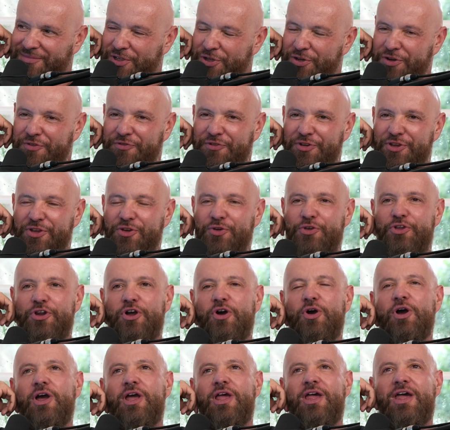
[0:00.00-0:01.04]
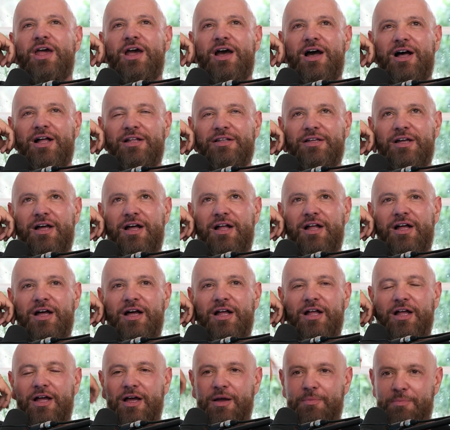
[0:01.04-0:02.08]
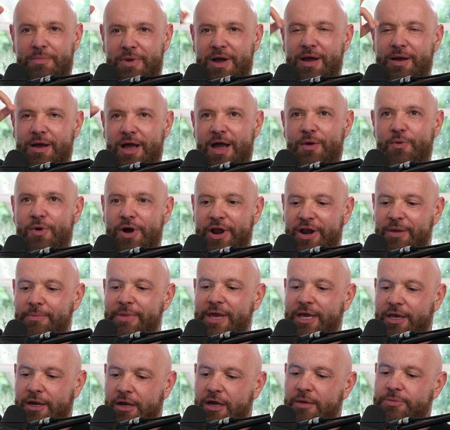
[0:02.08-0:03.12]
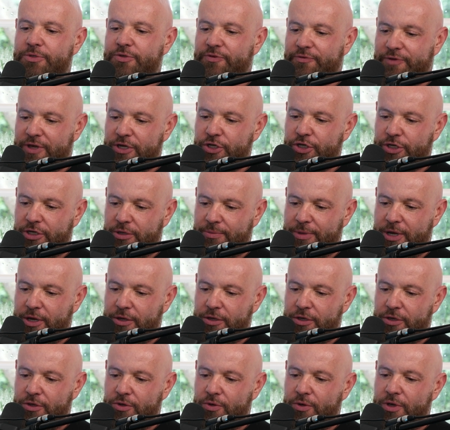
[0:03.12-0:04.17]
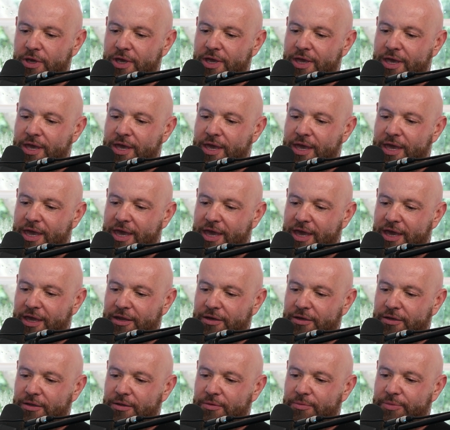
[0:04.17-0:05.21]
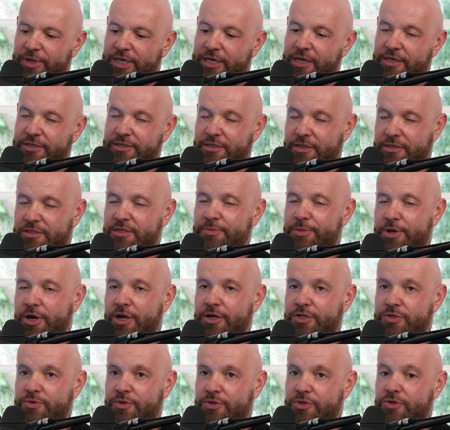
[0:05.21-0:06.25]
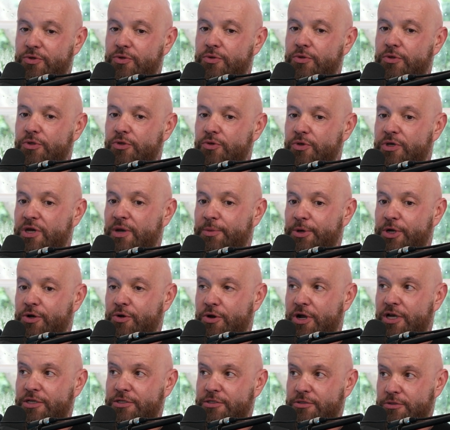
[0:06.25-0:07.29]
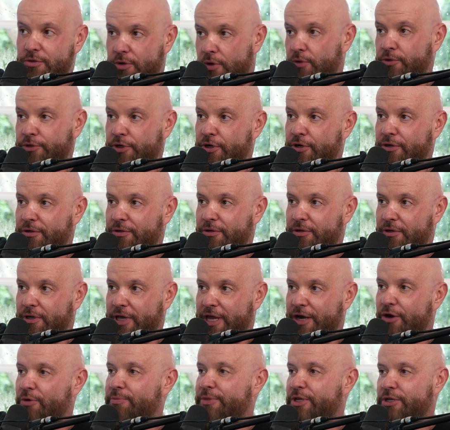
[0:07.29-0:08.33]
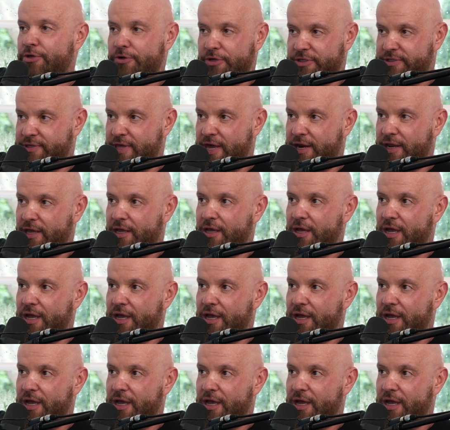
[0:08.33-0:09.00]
Good for you. You know, I want to make an observation about you. And because, to be honest with you, you come across older. I don't mean your aesthetic.